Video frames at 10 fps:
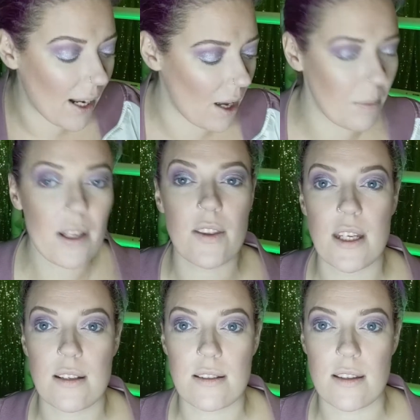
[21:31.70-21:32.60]
about a couple of
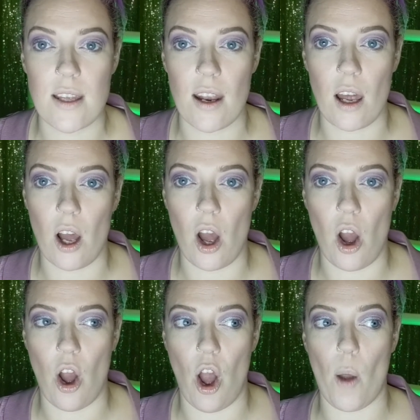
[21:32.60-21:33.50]
things that
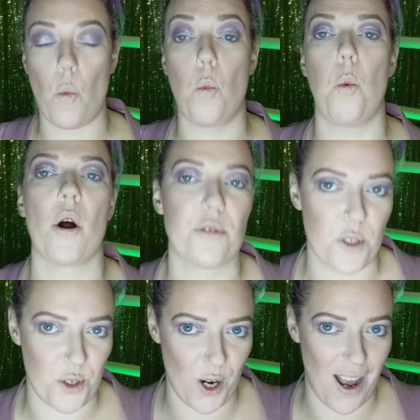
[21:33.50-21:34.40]
I want
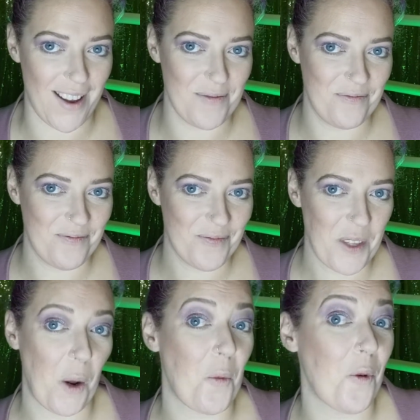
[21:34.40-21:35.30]
to try,
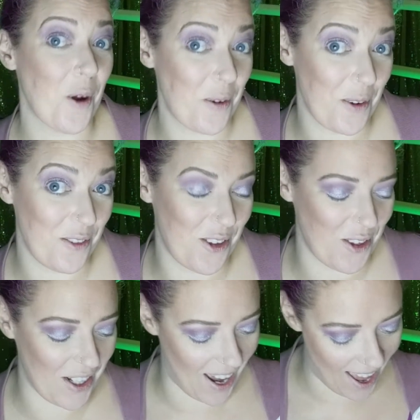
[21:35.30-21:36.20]
that I want to
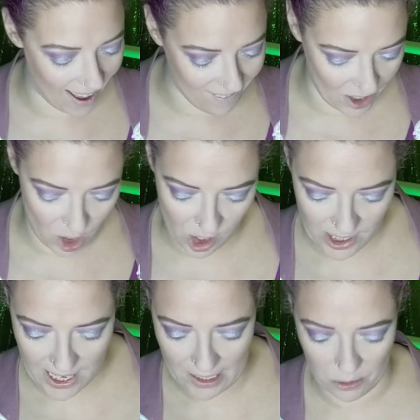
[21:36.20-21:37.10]
review, that I haven't
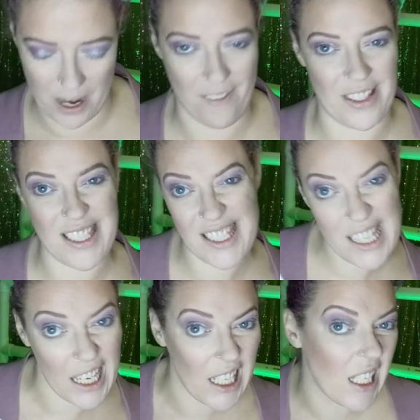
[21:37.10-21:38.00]
got yet or haven't
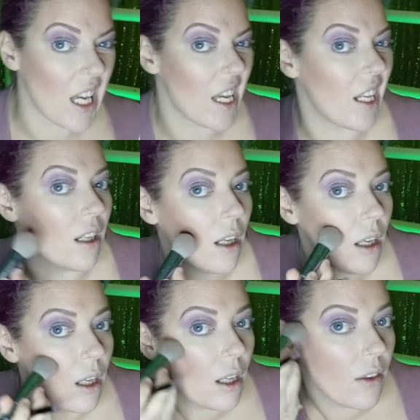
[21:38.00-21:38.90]
seen yet,
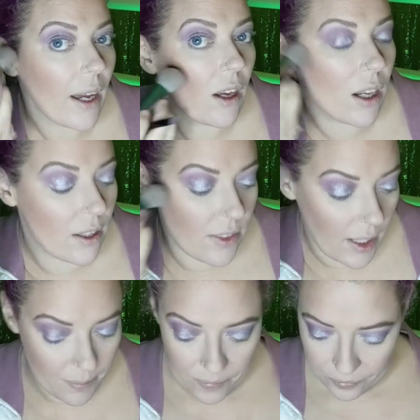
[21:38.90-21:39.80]
that kind of
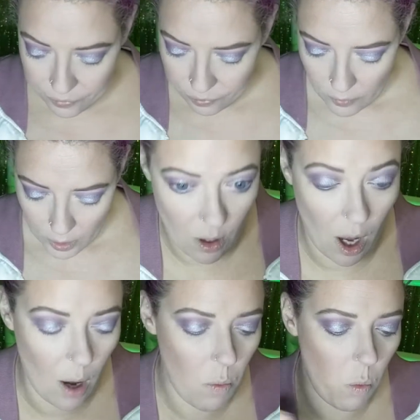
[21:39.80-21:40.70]
thing. So
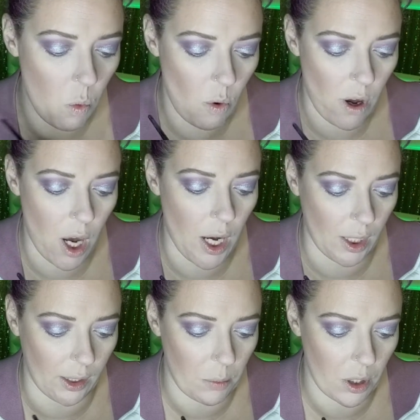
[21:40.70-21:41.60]
I
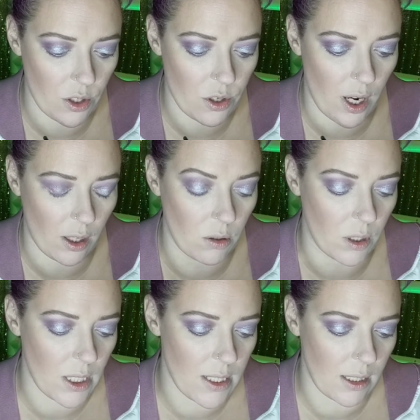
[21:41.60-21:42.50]
really want to try a
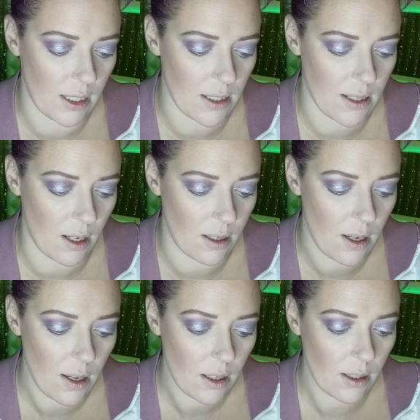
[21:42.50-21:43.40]
Claudia Dean Leotard.
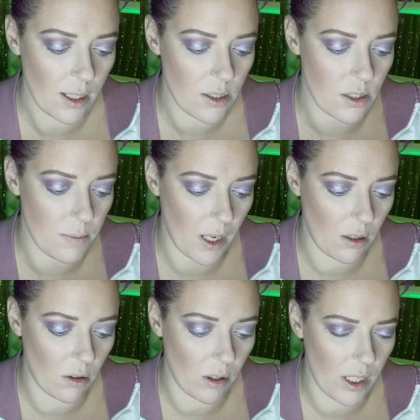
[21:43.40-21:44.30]
Collections by
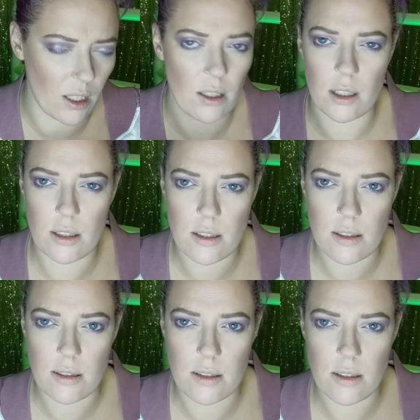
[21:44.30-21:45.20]
Claudia, I think
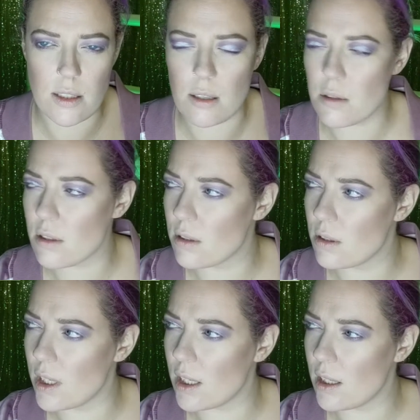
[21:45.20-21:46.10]
is it
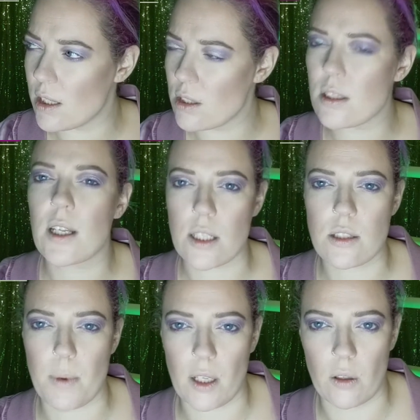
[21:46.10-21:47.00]
Claudia Collections?
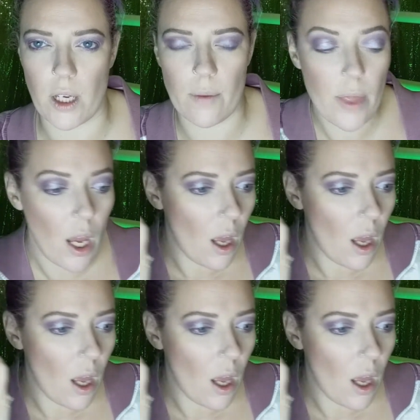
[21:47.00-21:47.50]
Collections by Claudia.